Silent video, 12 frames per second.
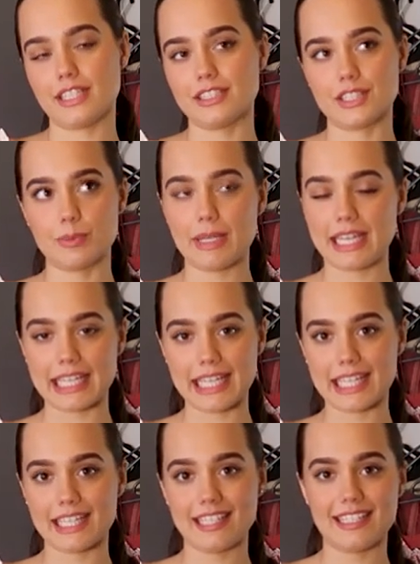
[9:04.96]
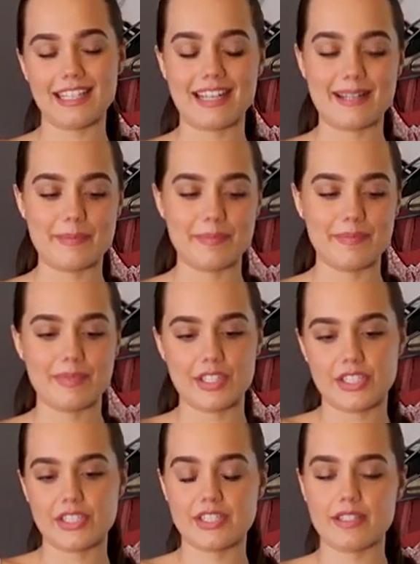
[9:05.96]
like a little picnic. Um,
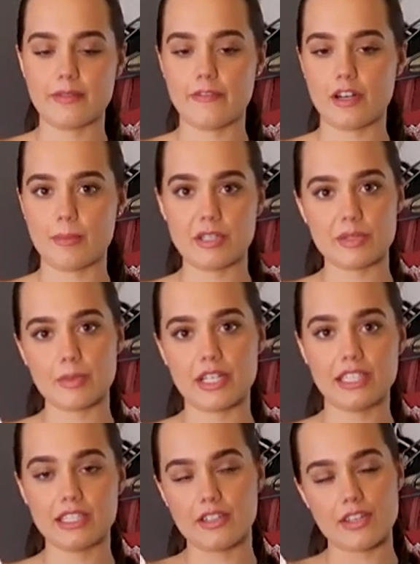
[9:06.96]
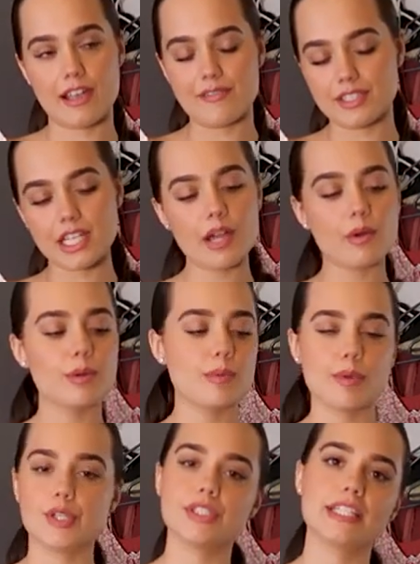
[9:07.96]
there's a farmer's market near the Eiffel Tower.
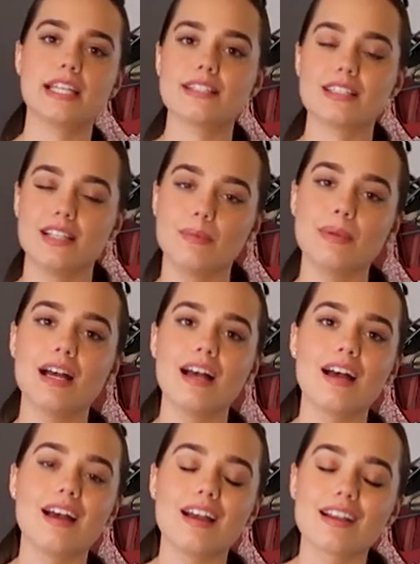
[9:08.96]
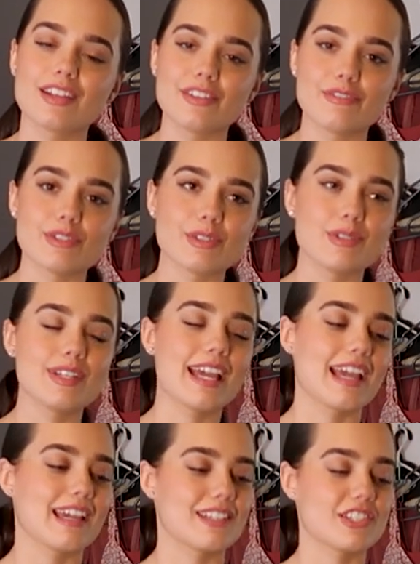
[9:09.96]
We'll probably get some good
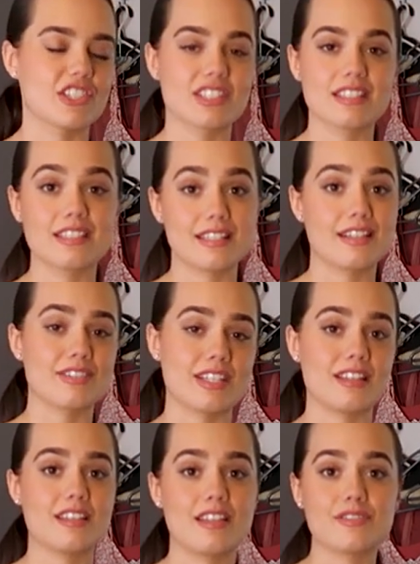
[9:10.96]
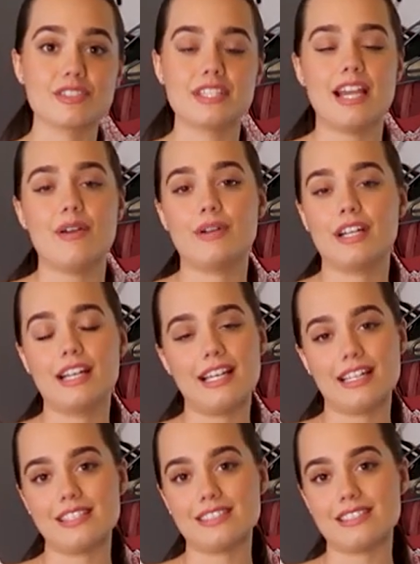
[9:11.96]
food and just sit outside the Eiffel Tower
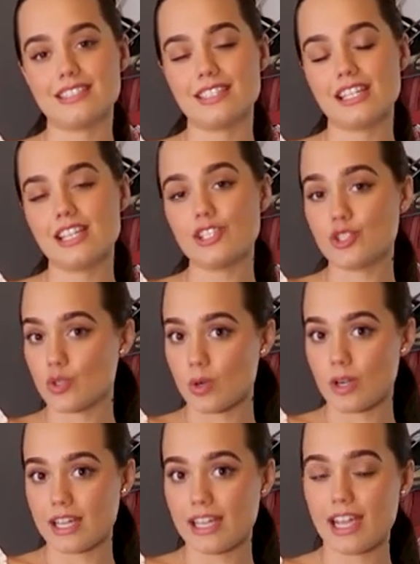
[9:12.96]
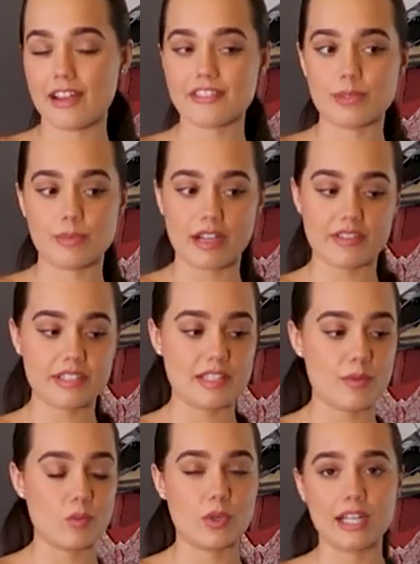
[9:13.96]
and enjoy, have some breakfast
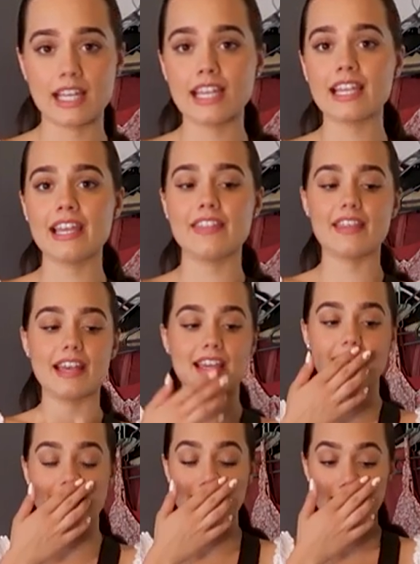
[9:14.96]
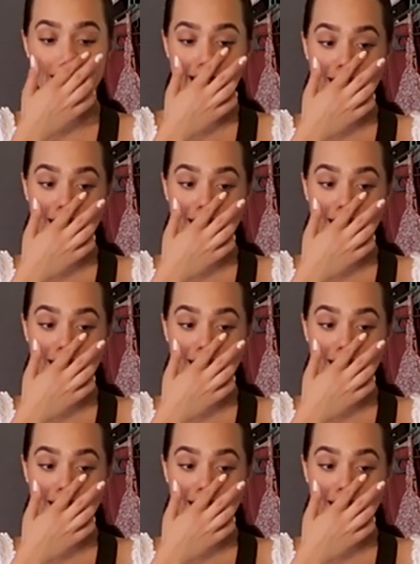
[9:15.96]
in the morning, and then